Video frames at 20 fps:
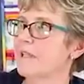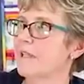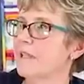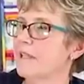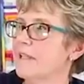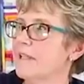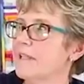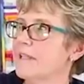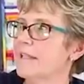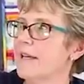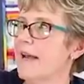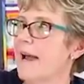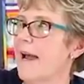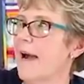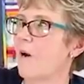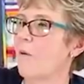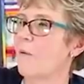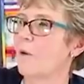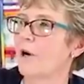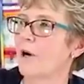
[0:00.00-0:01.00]
is
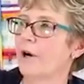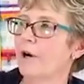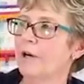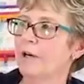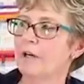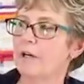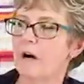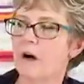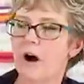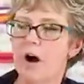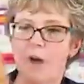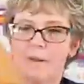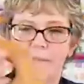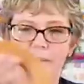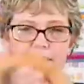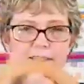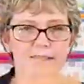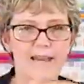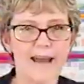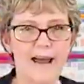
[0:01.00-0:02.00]
our On
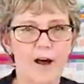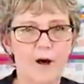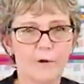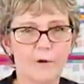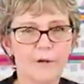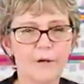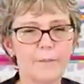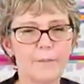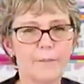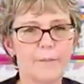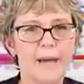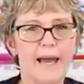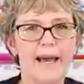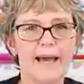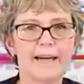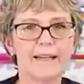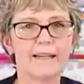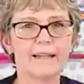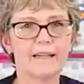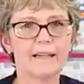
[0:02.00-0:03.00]
the Town
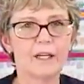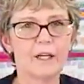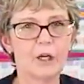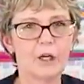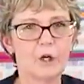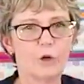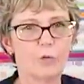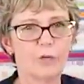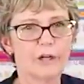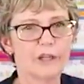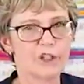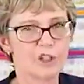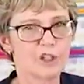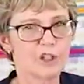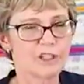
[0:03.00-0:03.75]
bag, which